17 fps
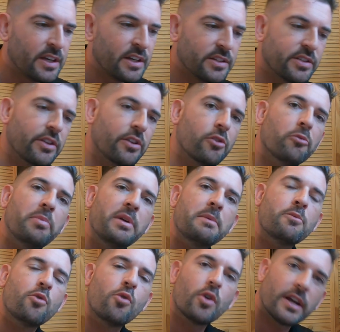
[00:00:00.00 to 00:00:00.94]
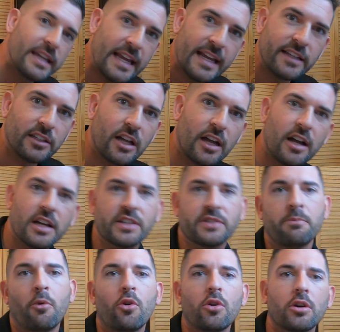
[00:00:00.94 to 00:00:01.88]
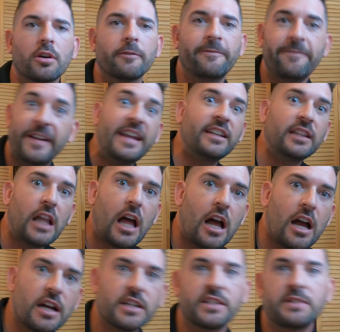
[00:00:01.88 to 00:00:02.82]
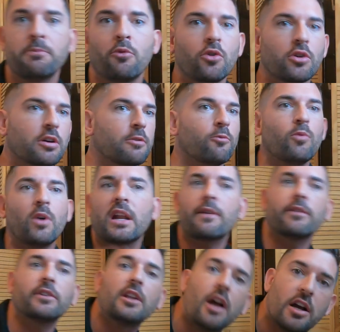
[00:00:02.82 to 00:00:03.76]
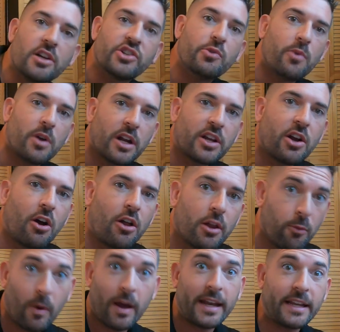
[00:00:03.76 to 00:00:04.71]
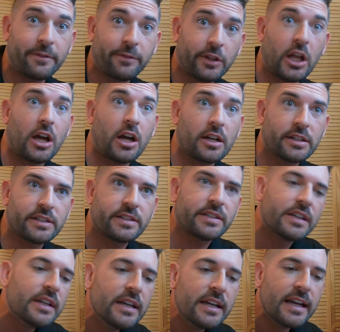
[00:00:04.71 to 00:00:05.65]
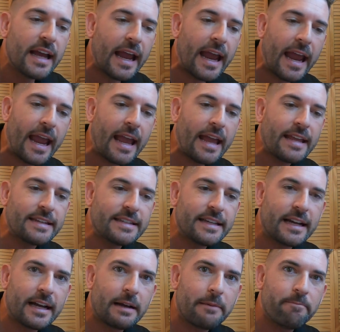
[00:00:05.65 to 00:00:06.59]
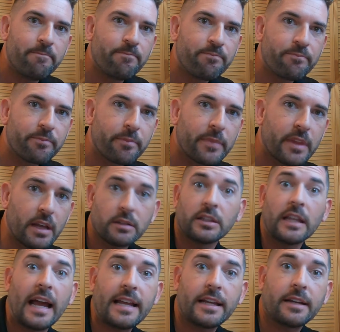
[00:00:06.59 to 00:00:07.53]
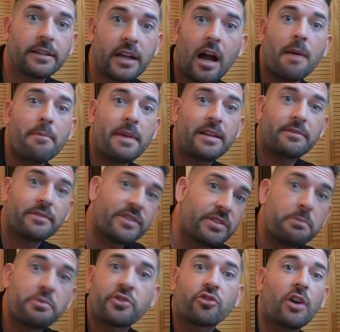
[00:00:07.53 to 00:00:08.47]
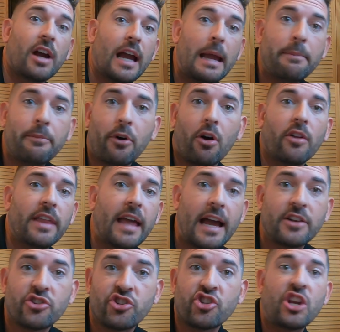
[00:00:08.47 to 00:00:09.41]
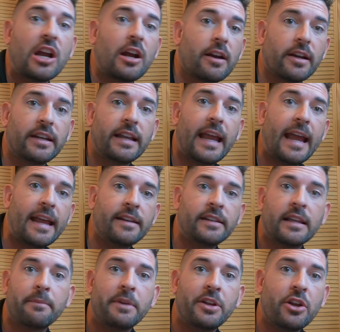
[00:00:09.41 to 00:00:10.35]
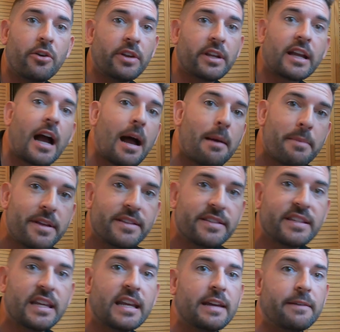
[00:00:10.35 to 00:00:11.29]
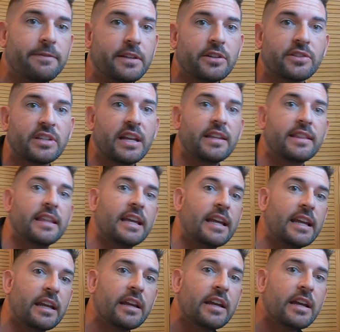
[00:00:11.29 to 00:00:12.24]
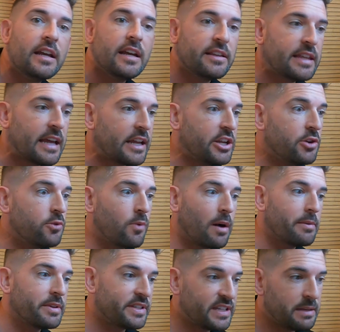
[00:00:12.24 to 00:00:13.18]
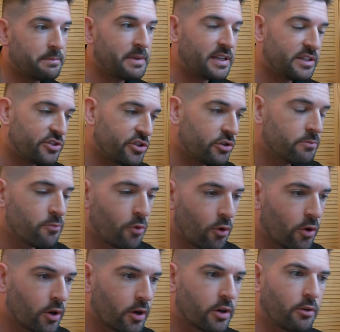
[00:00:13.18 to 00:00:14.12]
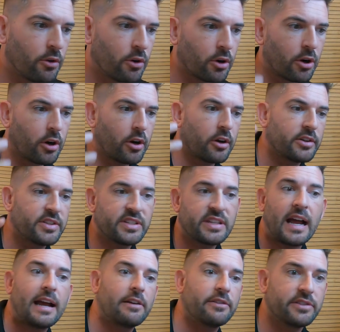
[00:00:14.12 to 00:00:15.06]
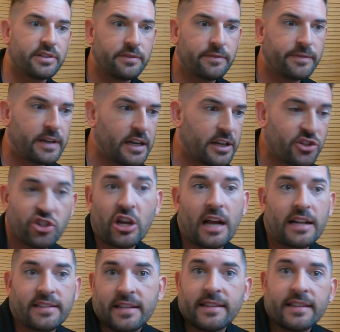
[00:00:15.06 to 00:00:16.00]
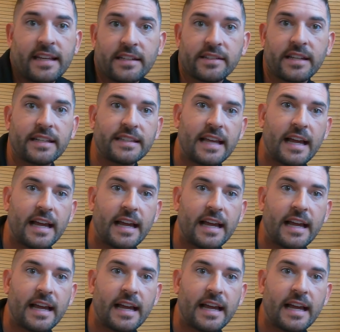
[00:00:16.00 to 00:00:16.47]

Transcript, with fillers: So there will be more gig logs, more vlogs, more whatever logs you want to call it, wedding vlogs. And like, comment, subscribe, all that, share it, and let me know in the comments if there's anything that you want to see me do more, or styles of shots and things like